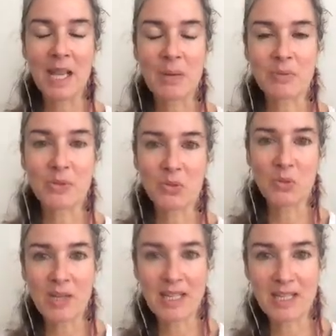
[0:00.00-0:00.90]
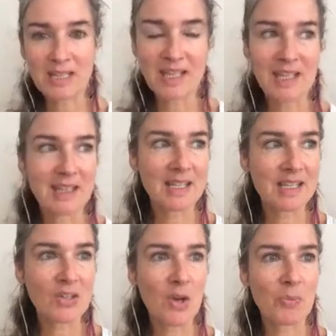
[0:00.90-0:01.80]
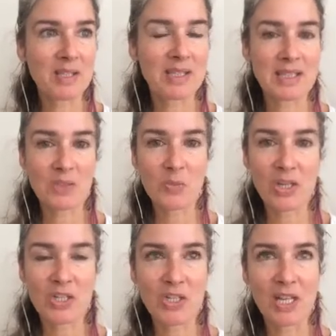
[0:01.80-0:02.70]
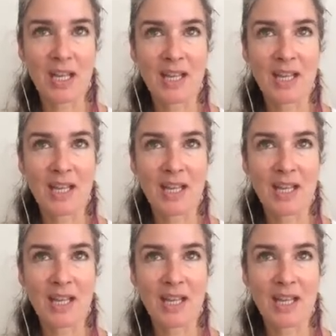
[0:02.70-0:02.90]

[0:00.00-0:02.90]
between these opposites, which